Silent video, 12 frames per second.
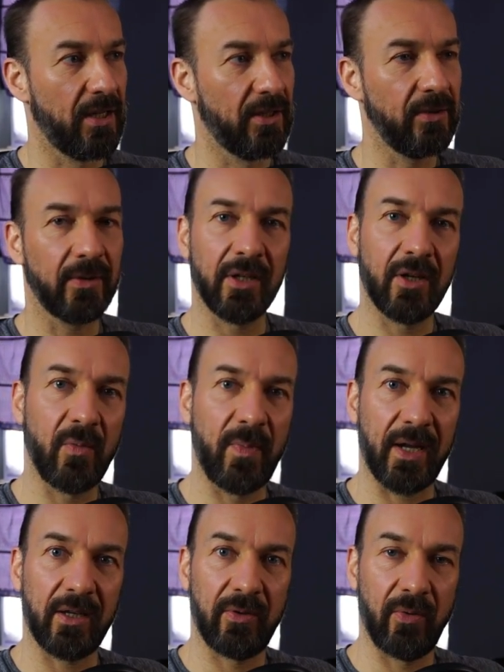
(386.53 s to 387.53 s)
you can go
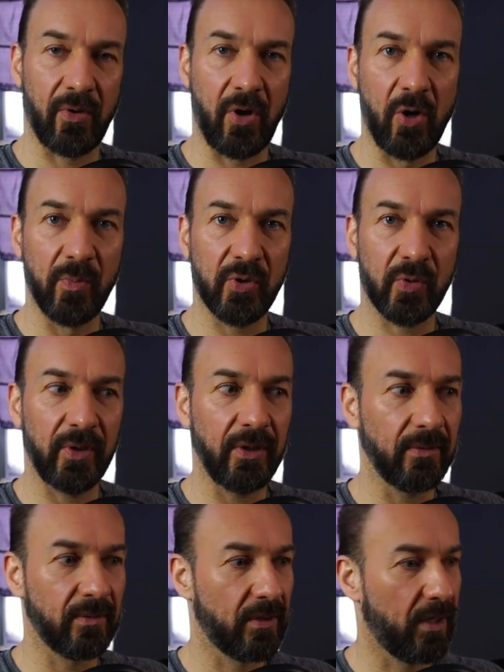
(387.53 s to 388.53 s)
back to the home
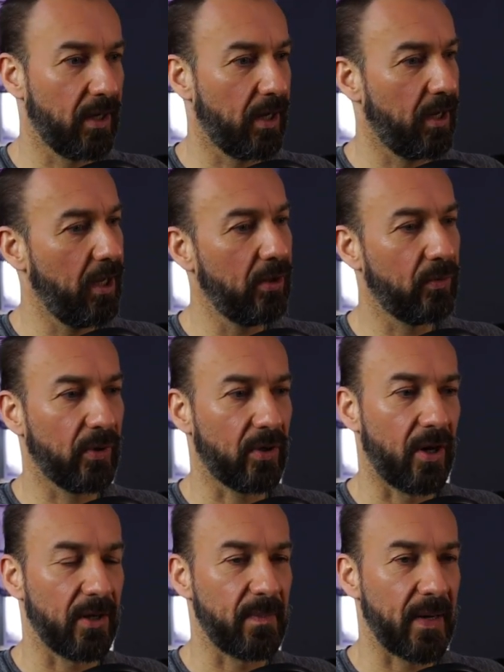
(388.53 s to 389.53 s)
screen, hit the
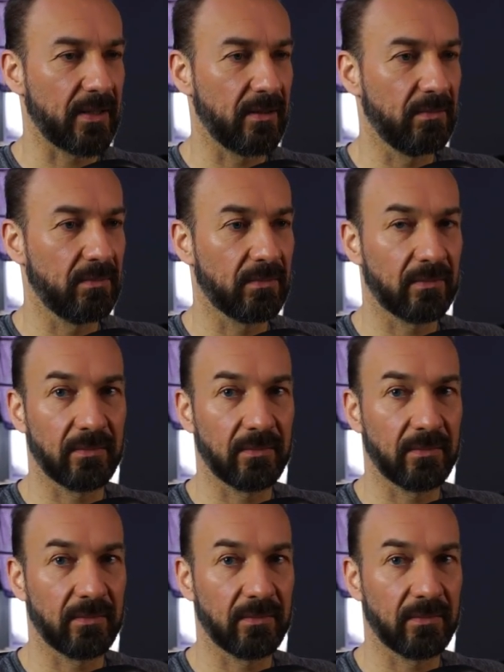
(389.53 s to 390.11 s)
record button